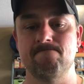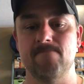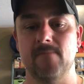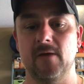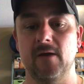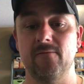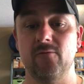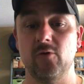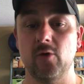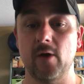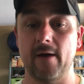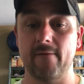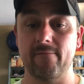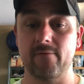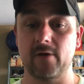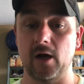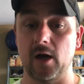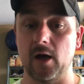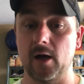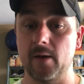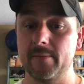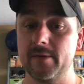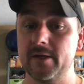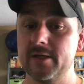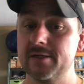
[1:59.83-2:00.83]
If you have
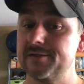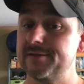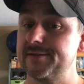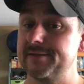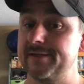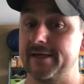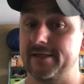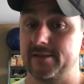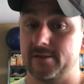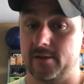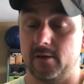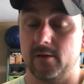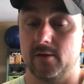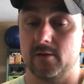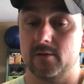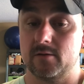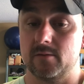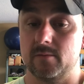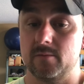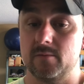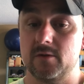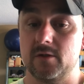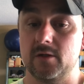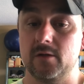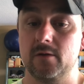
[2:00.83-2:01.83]
comments, that's
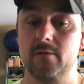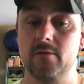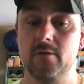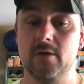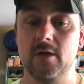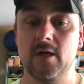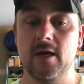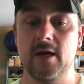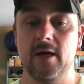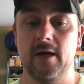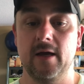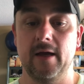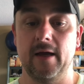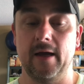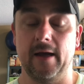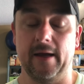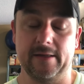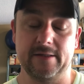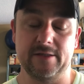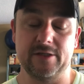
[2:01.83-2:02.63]
awesome too. I